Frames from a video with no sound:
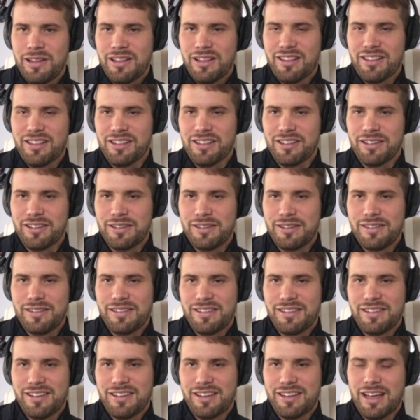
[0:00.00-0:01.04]
So
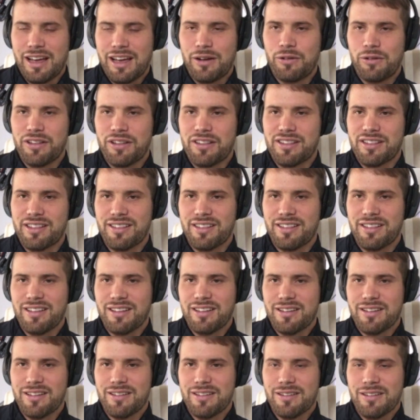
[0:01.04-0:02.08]
yeah,
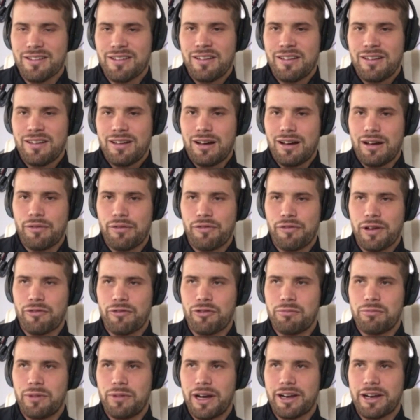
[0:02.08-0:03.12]
I think
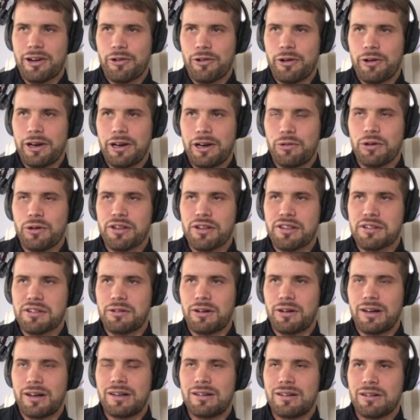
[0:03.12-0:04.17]
for my career was
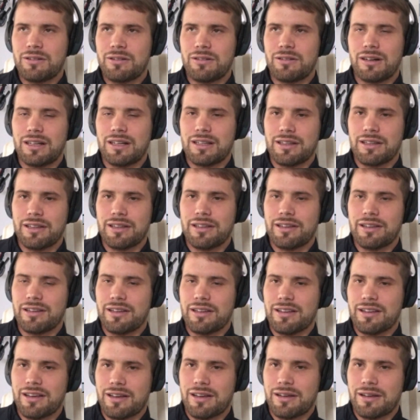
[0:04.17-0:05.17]
quite a